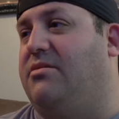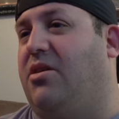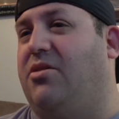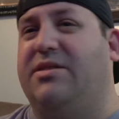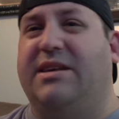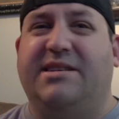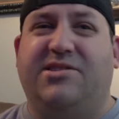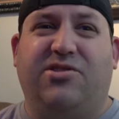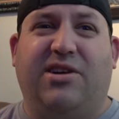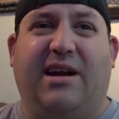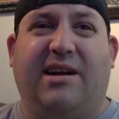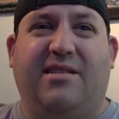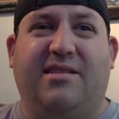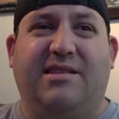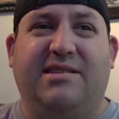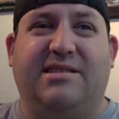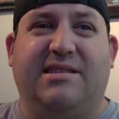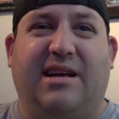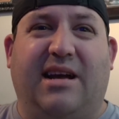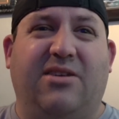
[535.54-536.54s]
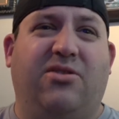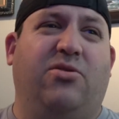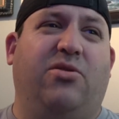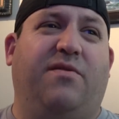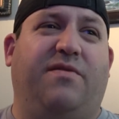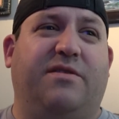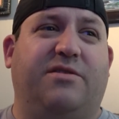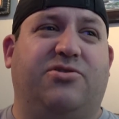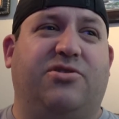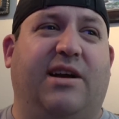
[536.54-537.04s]
they trackless? I don't know
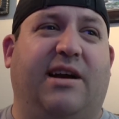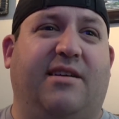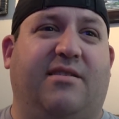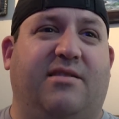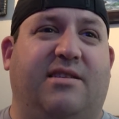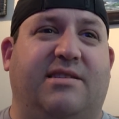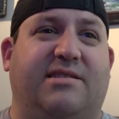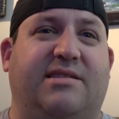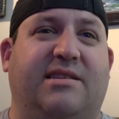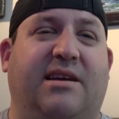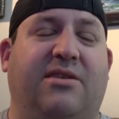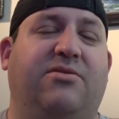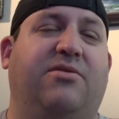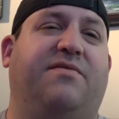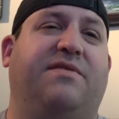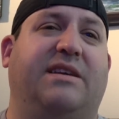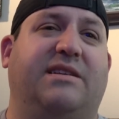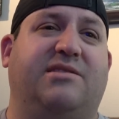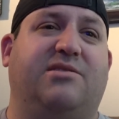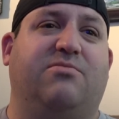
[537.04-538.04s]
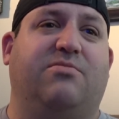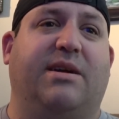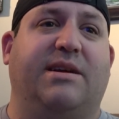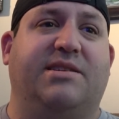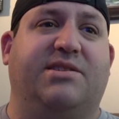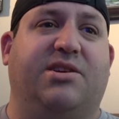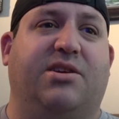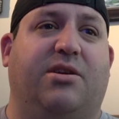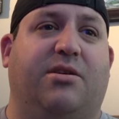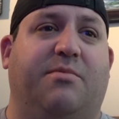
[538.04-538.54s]
if they're trackless. I don't know if that's the
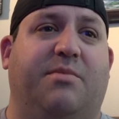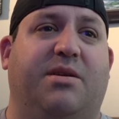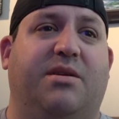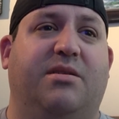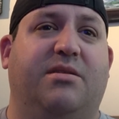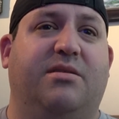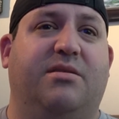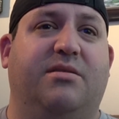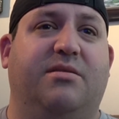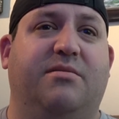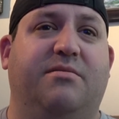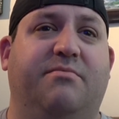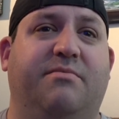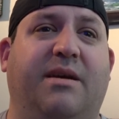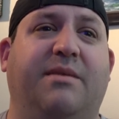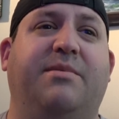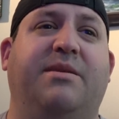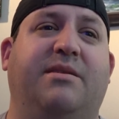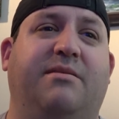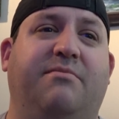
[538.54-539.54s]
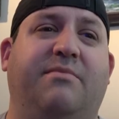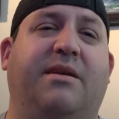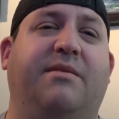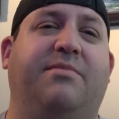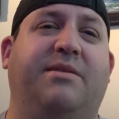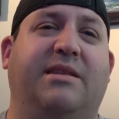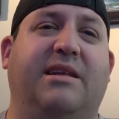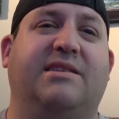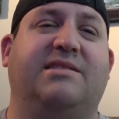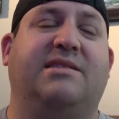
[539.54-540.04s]
right term.
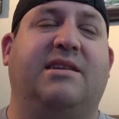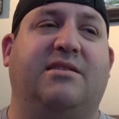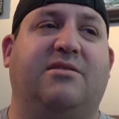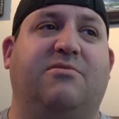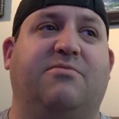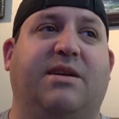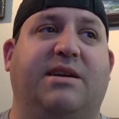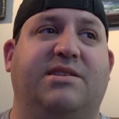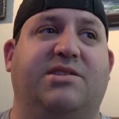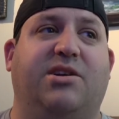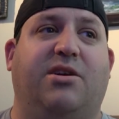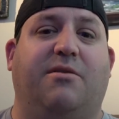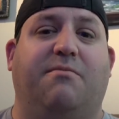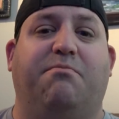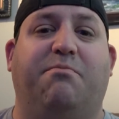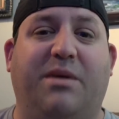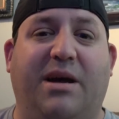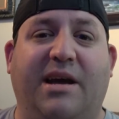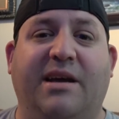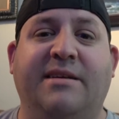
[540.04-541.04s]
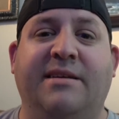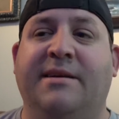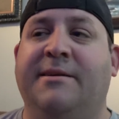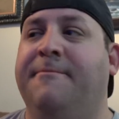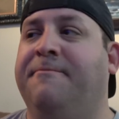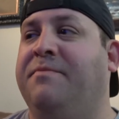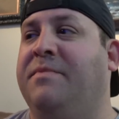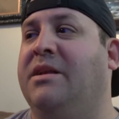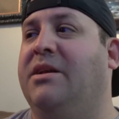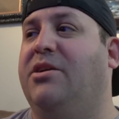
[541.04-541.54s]
Maybe that's not the right term. But
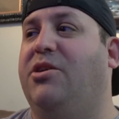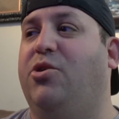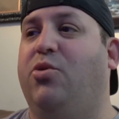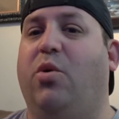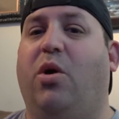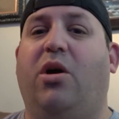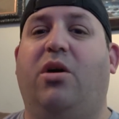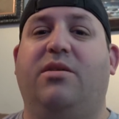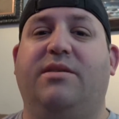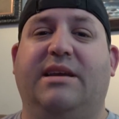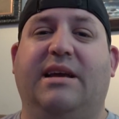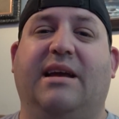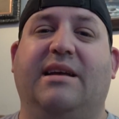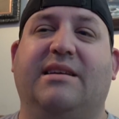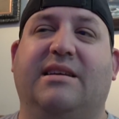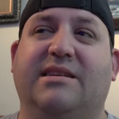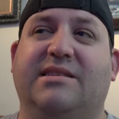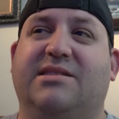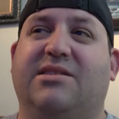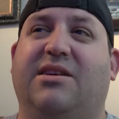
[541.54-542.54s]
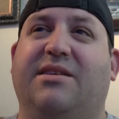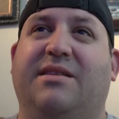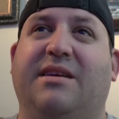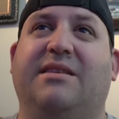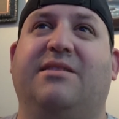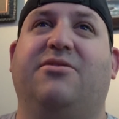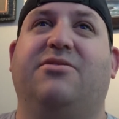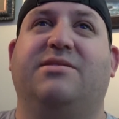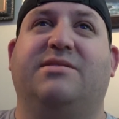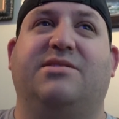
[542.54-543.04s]
you all, yeah, because I
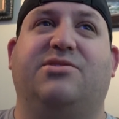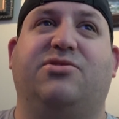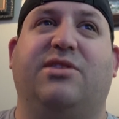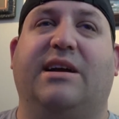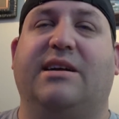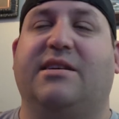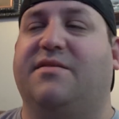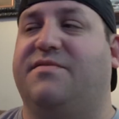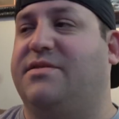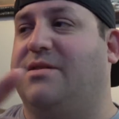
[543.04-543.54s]
think there is a track of